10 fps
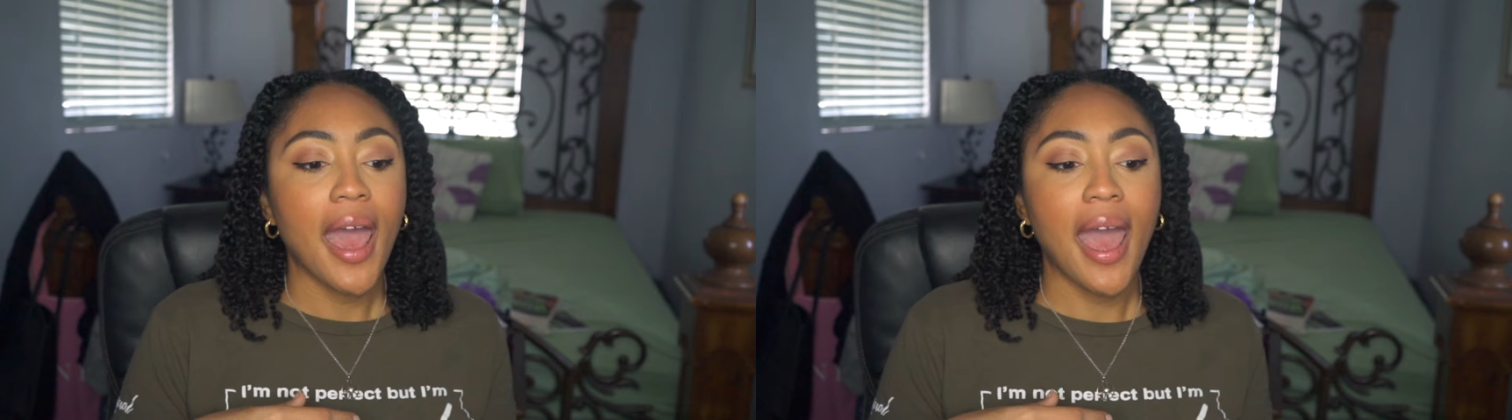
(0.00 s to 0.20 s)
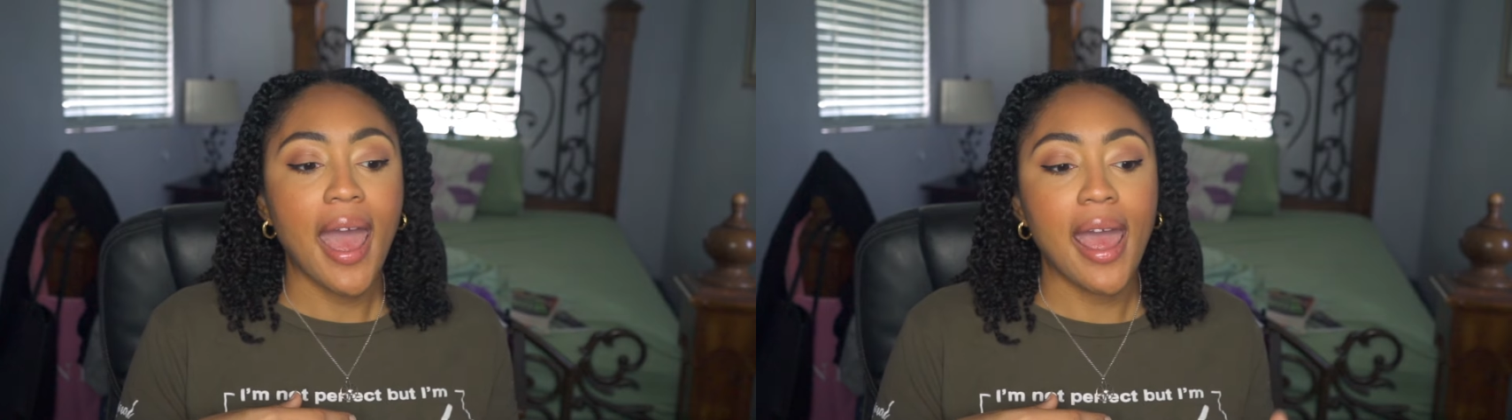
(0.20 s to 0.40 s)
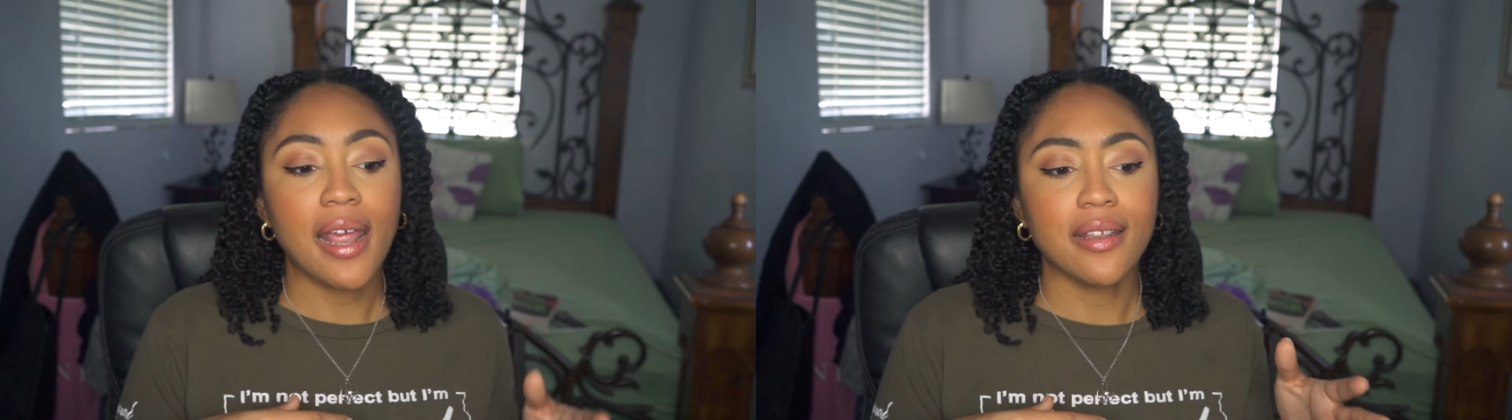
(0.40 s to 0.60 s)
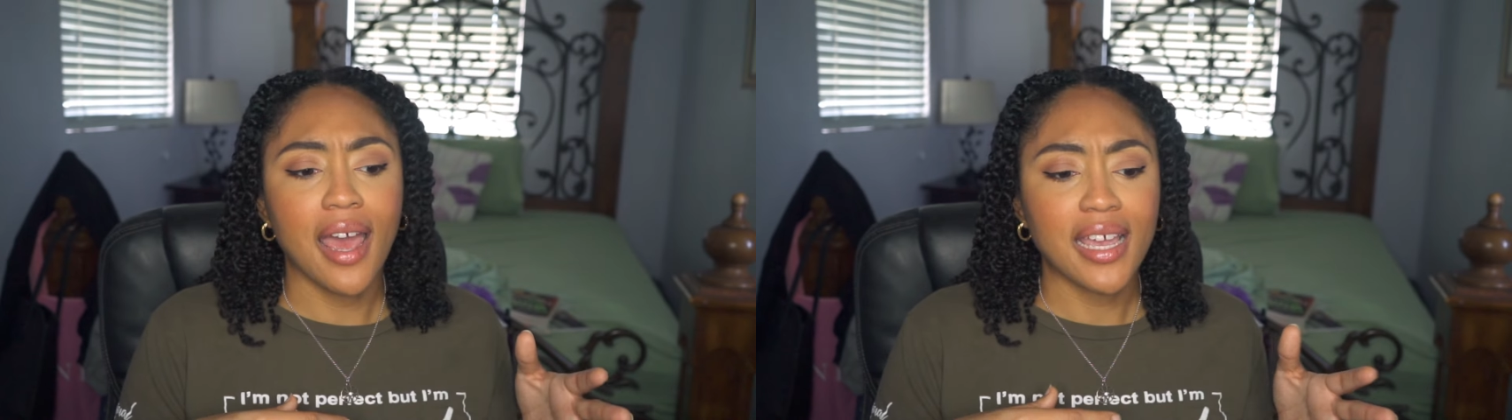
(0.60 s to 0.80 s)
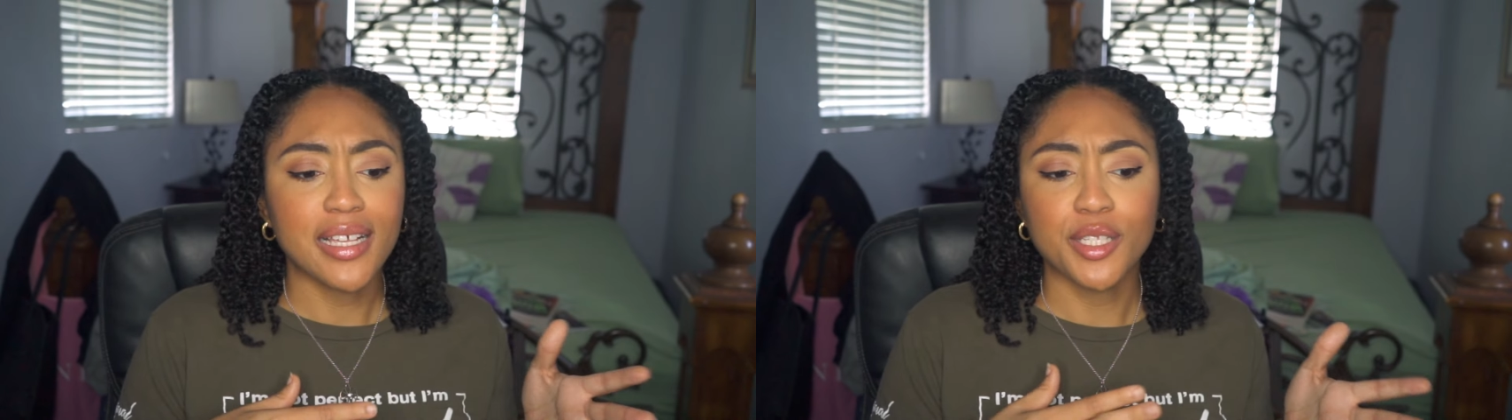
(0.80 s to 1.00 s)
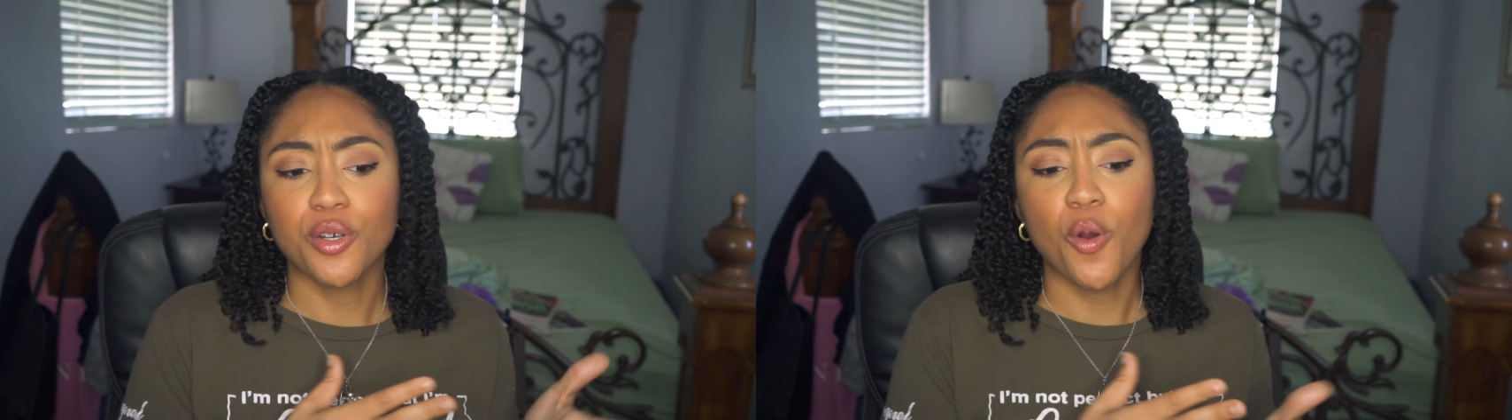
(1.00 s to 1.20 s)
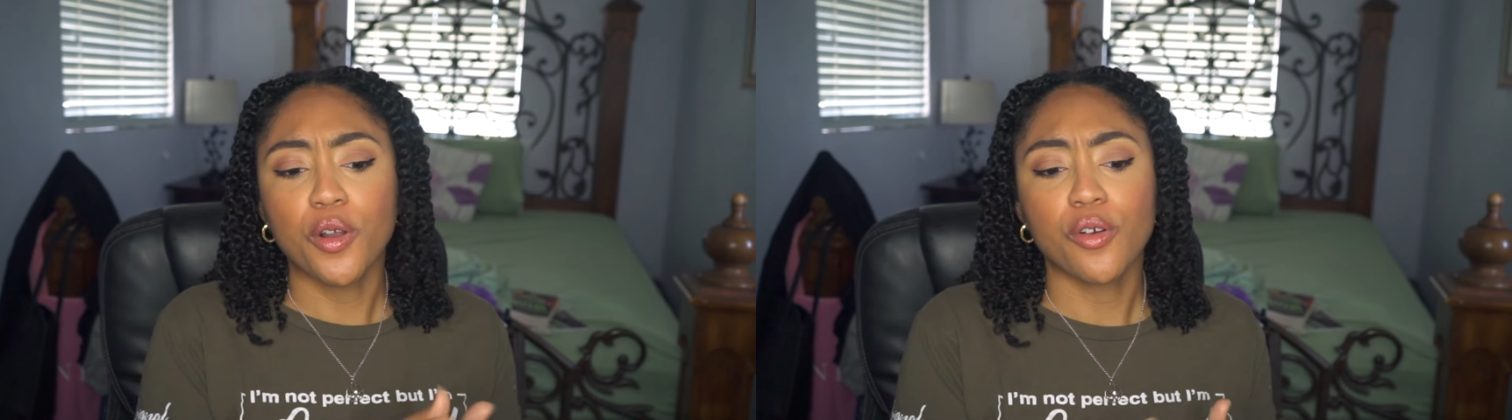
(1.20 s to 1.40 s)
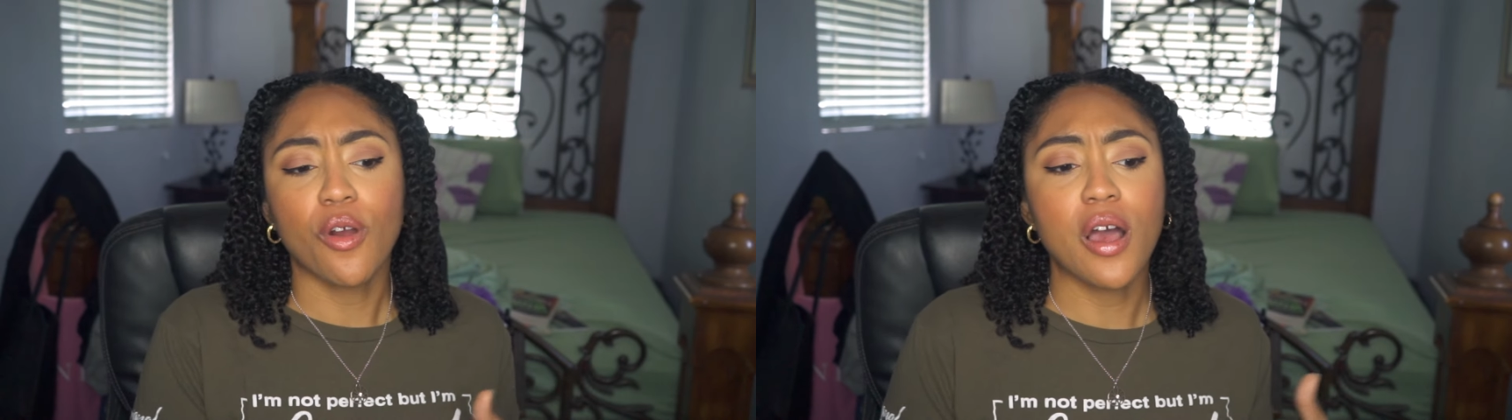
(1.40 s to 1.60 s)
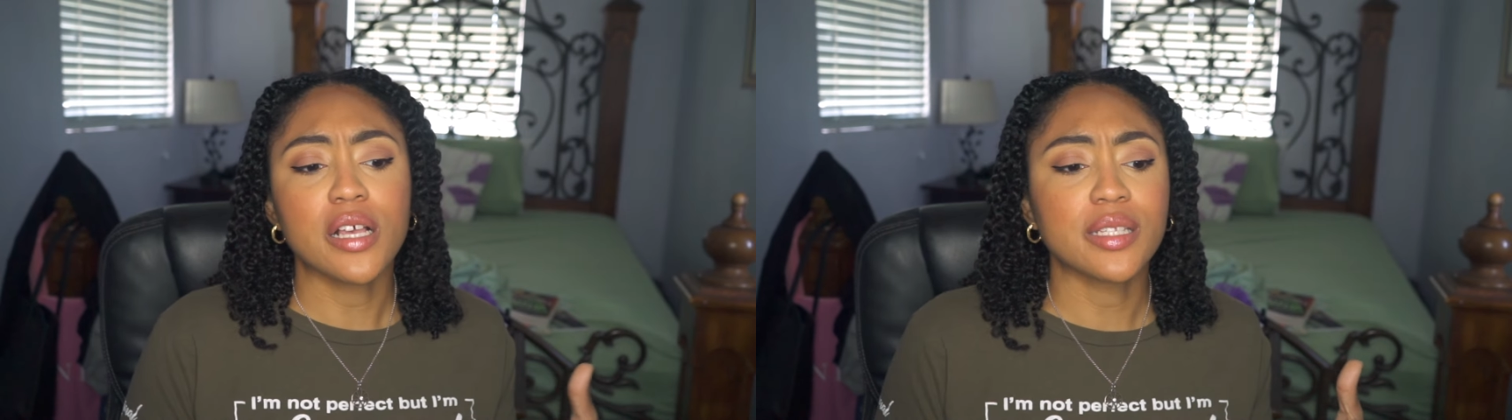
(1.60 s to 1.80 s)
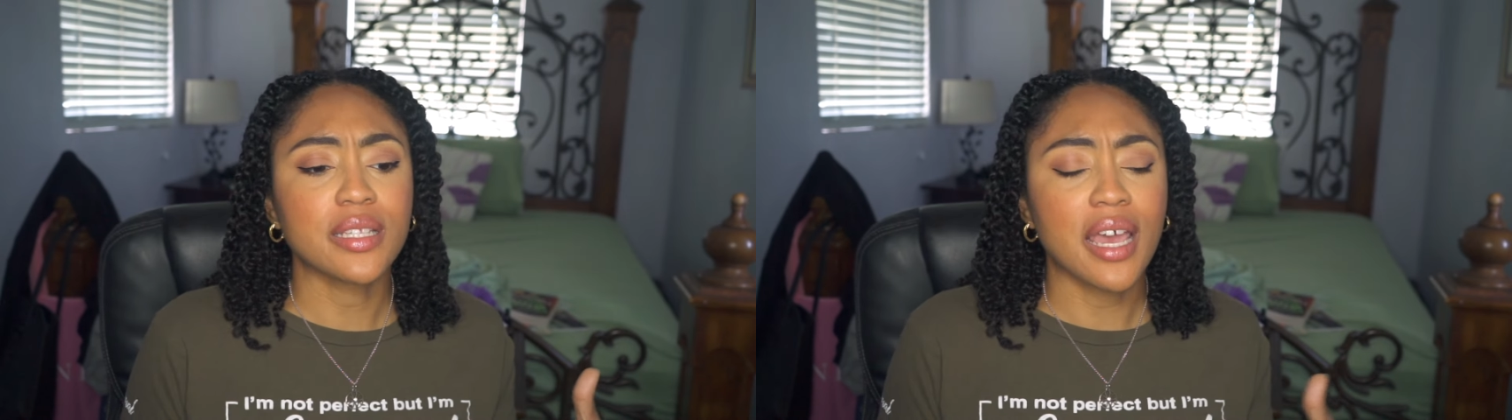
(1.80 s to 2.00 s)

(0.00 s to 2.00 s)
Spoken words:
and I guess they're going across